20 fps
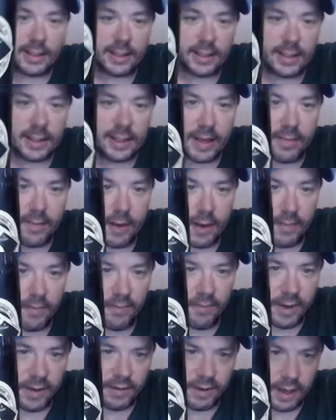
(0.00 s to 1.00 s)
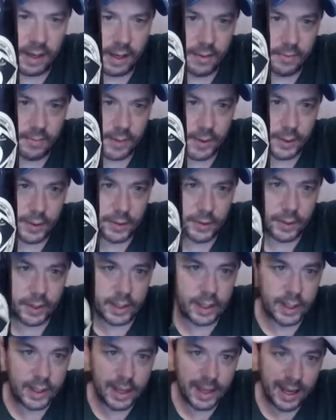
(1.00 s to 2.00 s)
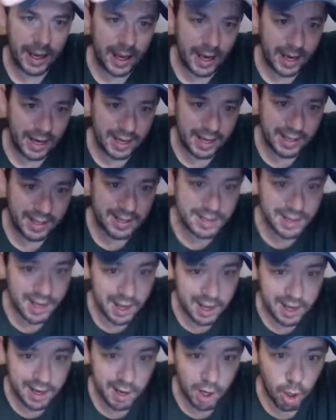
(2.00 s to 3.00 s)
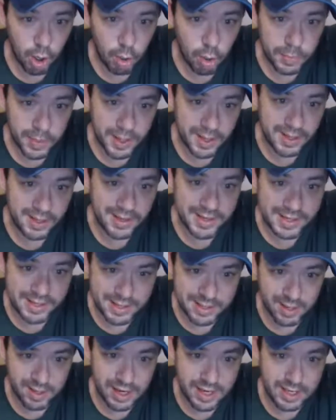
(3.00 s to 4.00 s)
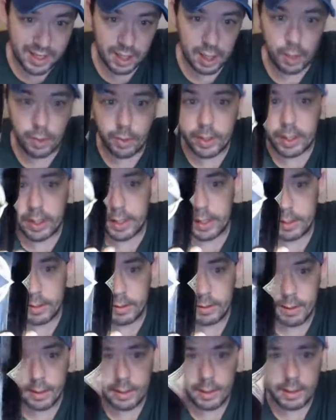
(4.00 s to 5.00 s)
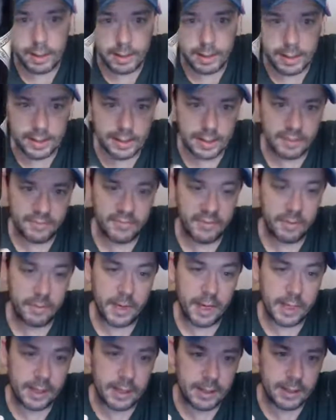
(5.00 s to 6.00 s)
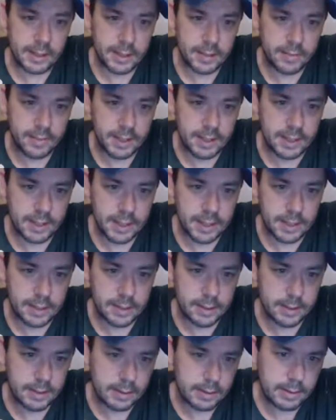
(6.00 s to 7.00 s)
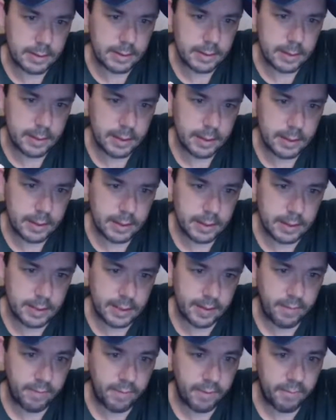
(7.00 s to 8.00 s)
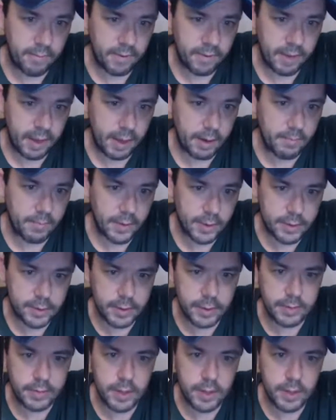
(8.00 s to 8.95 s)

75th anniversary. It is unopened. It's still got the Coke in it. This is from 1976. It's the 75th anniversary of